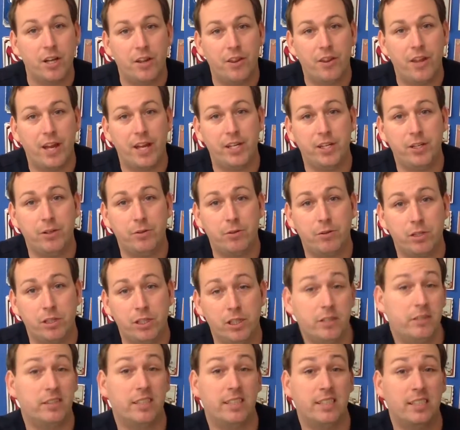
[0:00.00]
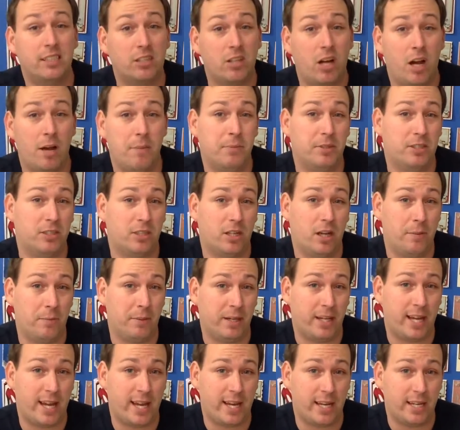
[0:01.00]
then you can use these time and time
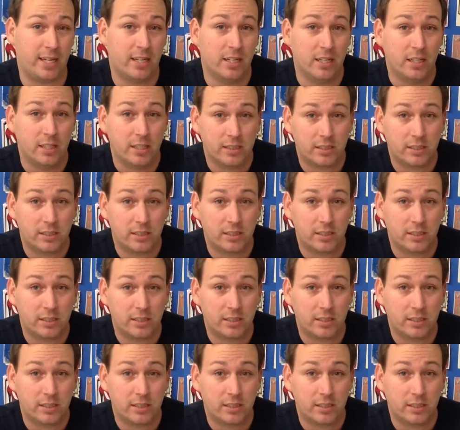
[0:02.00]
again.